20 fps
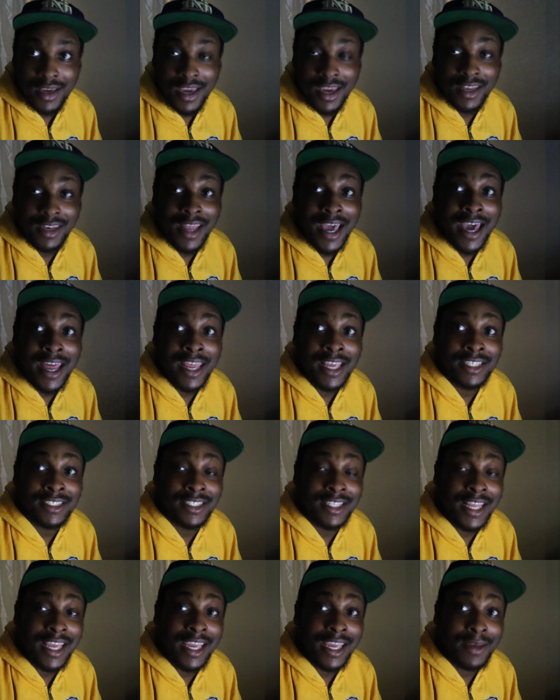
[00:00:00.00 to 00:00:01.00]
and that his
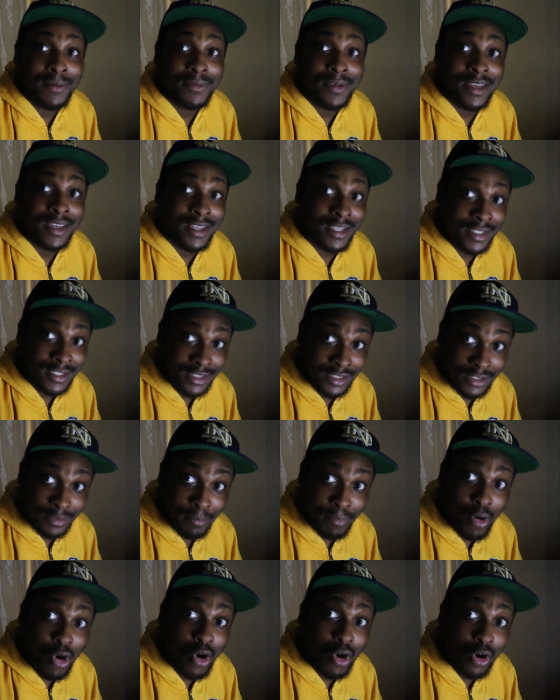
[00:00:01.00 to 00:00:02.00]
name is
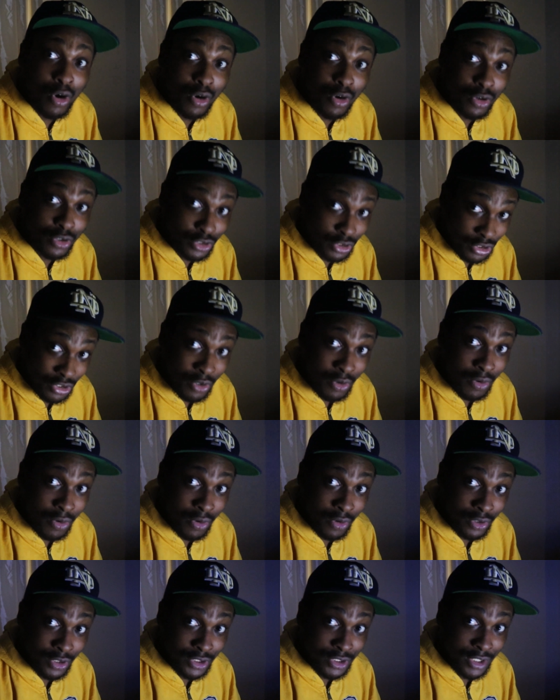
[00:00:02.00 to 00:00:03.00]
Paul
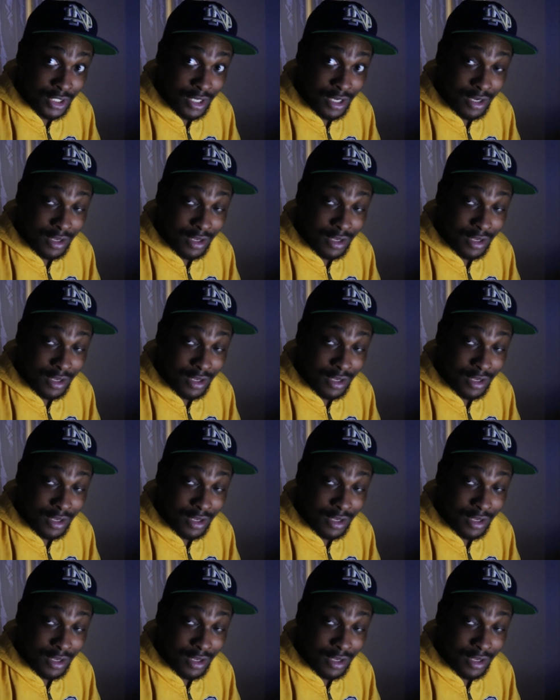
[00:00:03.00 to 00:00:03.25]
George.